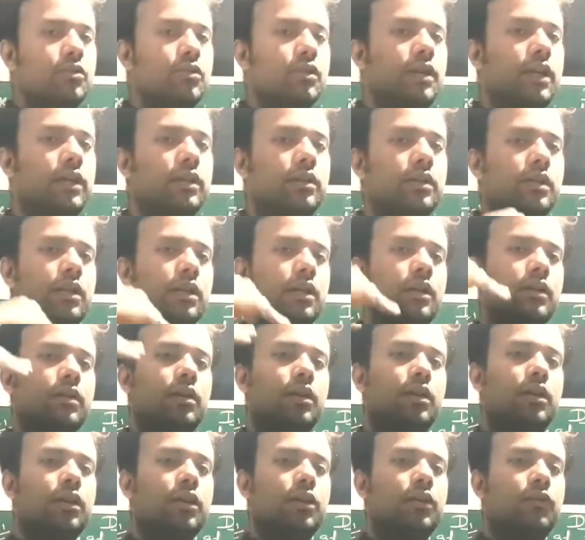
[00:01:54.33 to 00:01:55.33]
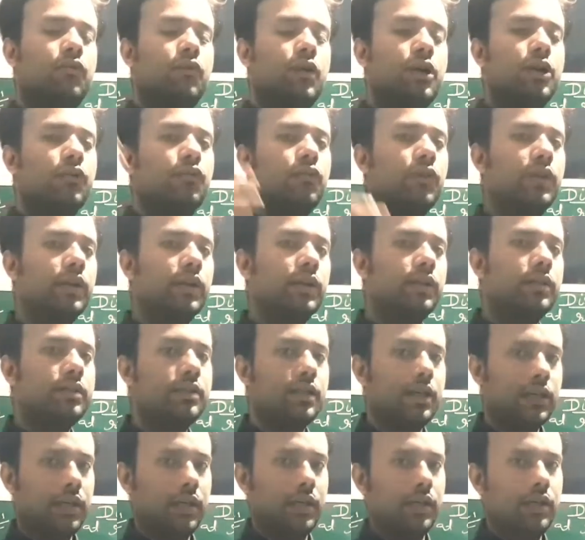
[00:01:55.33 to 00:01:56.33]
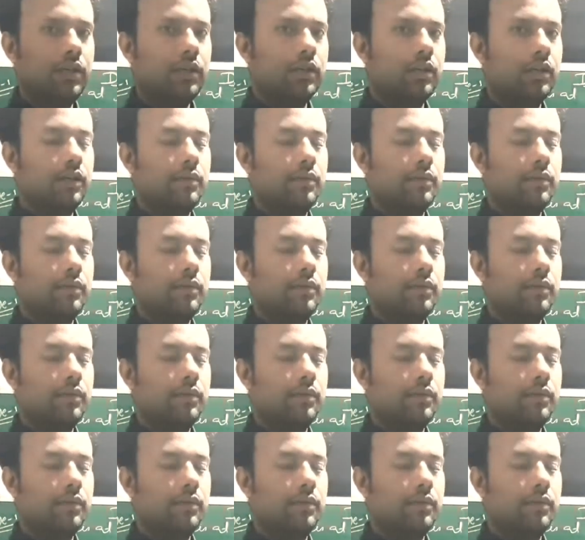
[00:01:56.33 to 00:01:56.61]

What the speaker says: 1/20th second,